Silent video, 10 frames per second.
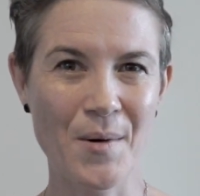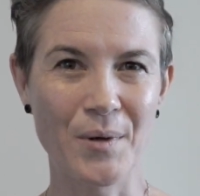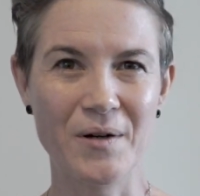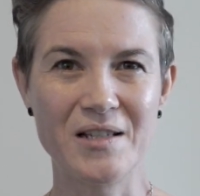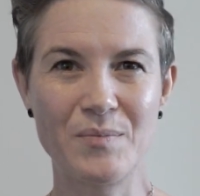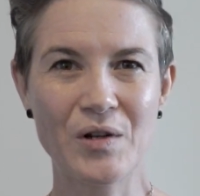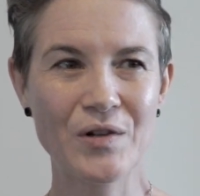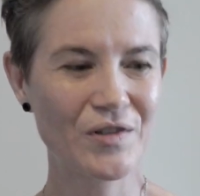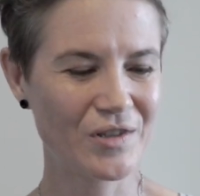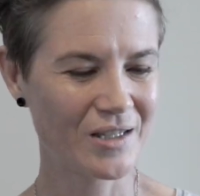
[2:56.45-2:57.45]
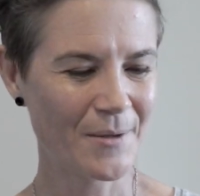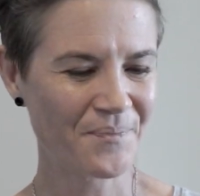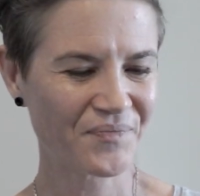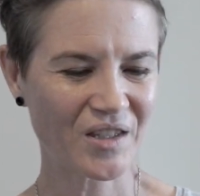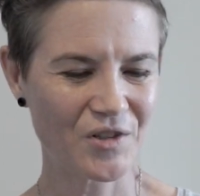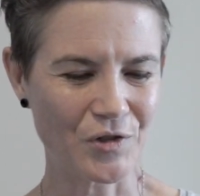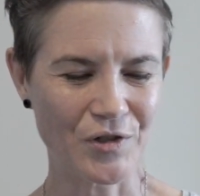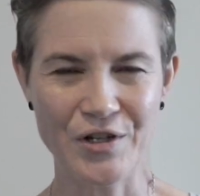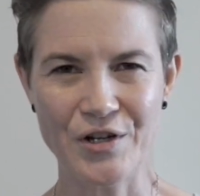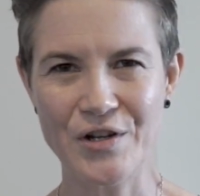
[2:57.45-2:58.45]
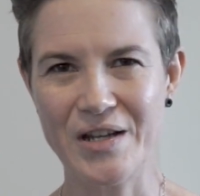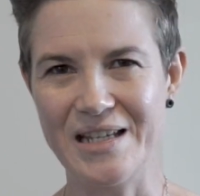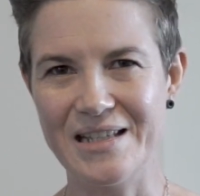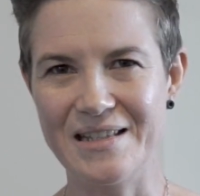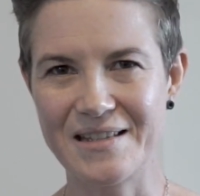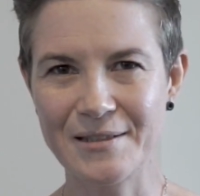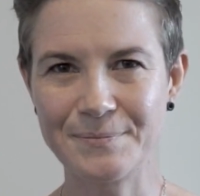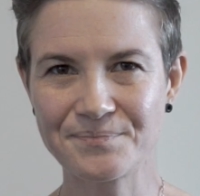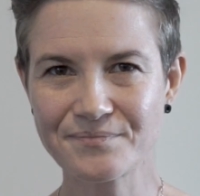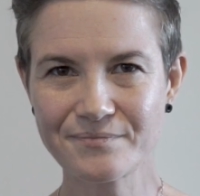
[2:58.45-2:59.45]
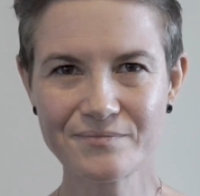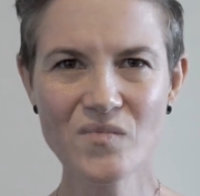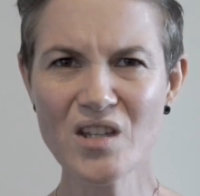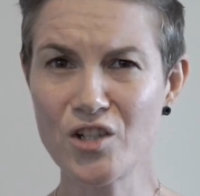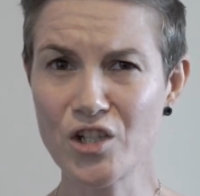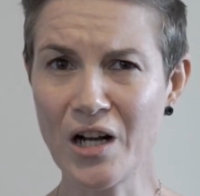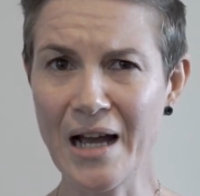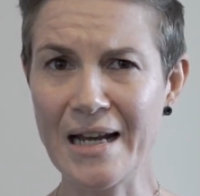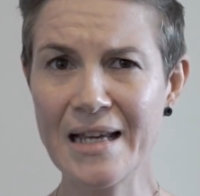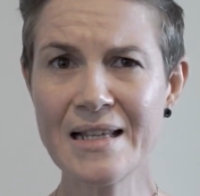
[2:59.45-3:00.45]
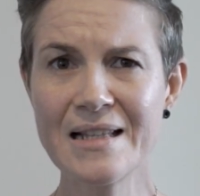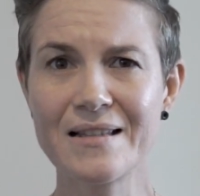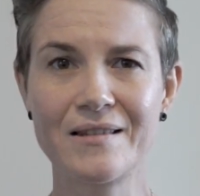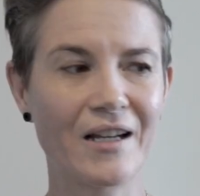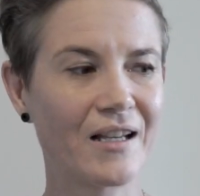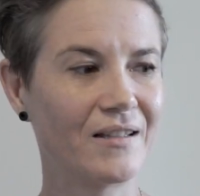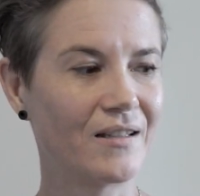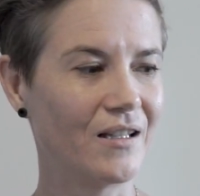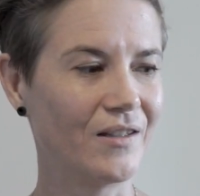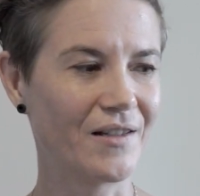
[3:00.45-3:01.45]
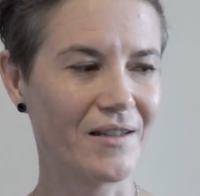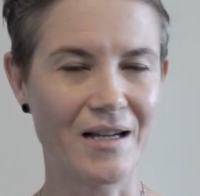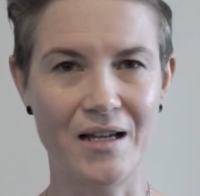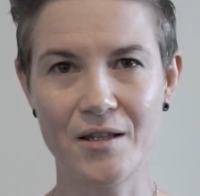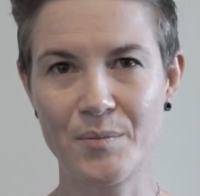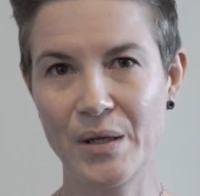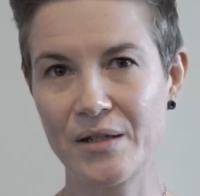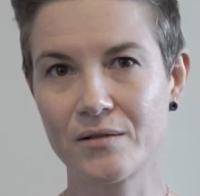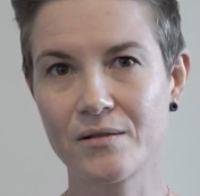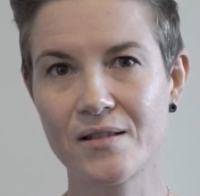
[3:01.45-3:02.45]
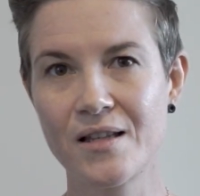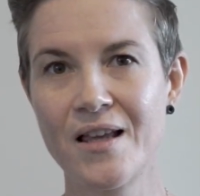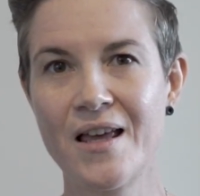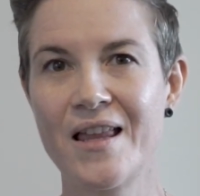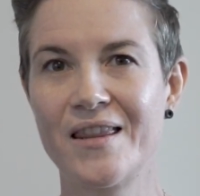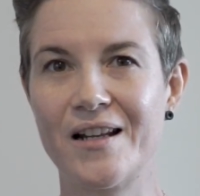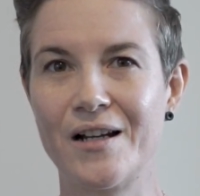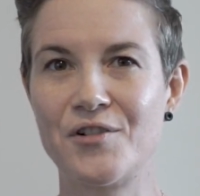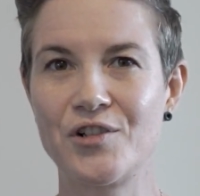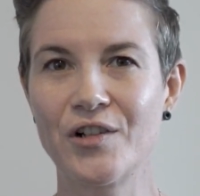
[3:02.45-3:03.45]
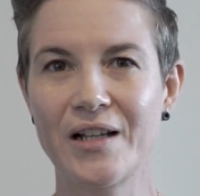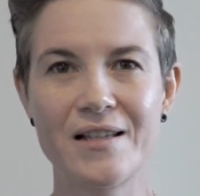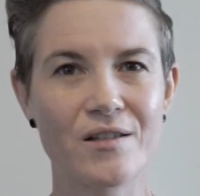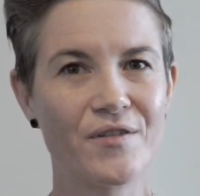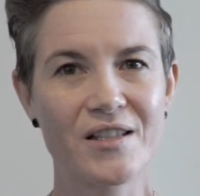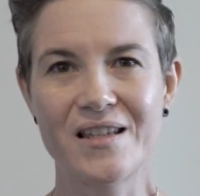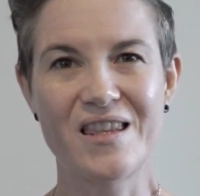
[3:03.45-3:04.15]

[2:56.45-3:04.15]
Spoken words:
Whereas because Joyo is Chinese, like a lot of the other pedals that I've showcased, obviously